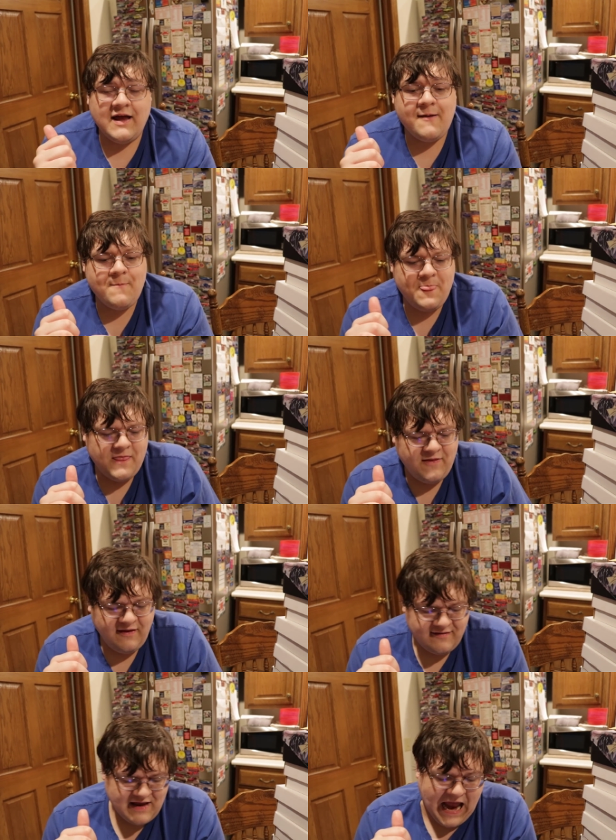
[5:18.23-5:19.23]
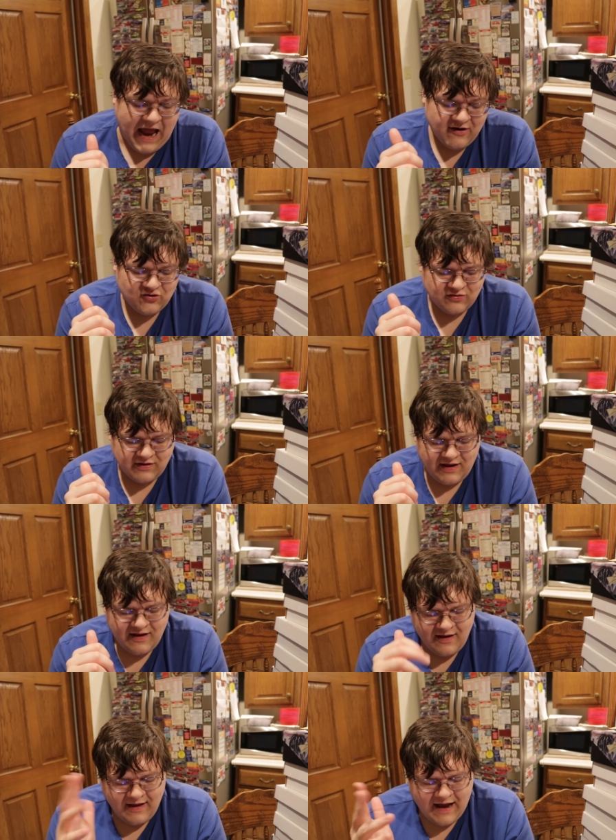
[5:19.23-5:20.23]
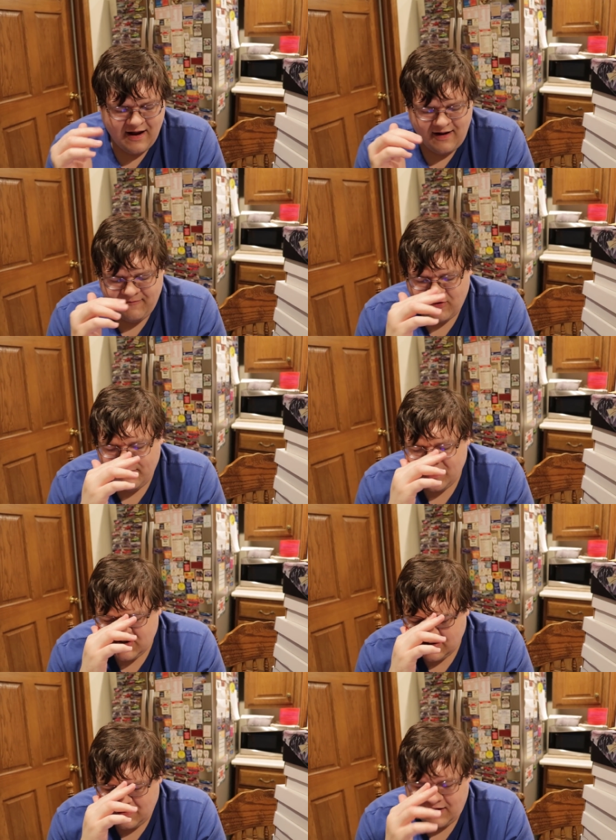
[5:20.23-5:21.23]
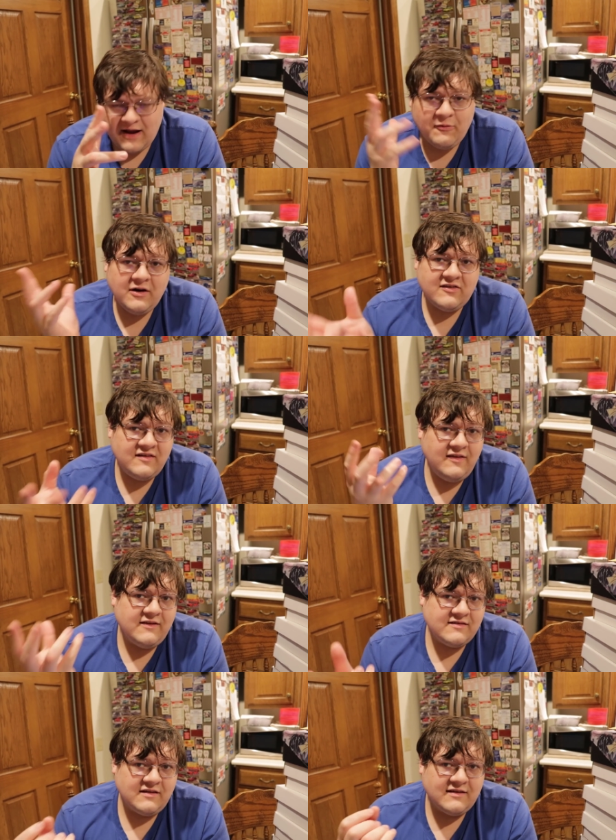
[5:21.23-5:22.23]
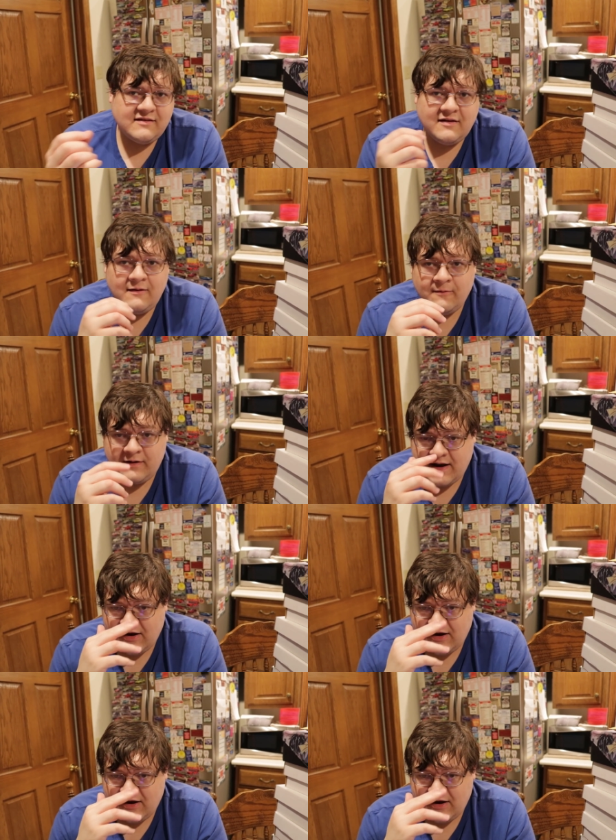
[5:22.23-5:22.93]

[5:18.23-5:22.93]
And this actually, I, am very much, I want to see this list when it